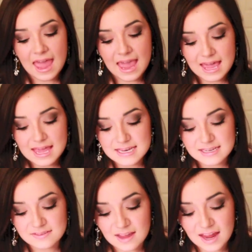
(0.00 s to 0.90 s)

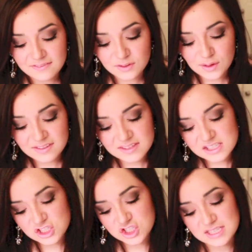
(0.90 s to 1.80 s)
And I feel like this
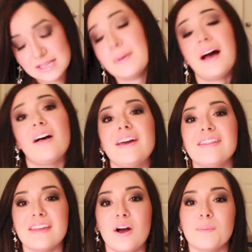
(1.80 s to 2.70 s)
is just a
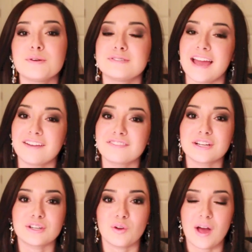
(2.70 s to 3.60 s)
palette that almost
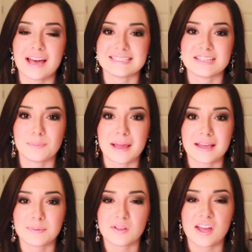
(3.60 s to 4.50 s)
every girl has in their
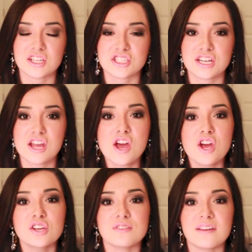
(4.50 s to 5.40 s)
makeup collection,
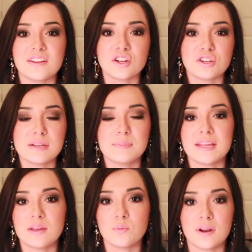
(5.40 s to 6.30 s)
so I figured it'd
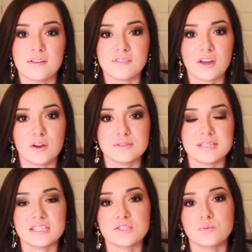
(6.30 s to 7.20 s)
be one of those
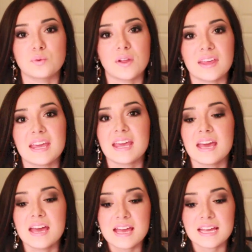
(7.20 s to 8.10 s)
that's
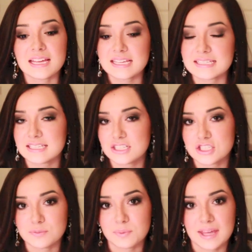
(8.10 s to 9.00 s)
really easy to
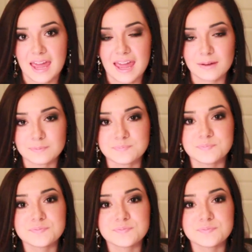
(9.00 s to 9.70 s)
duplicate.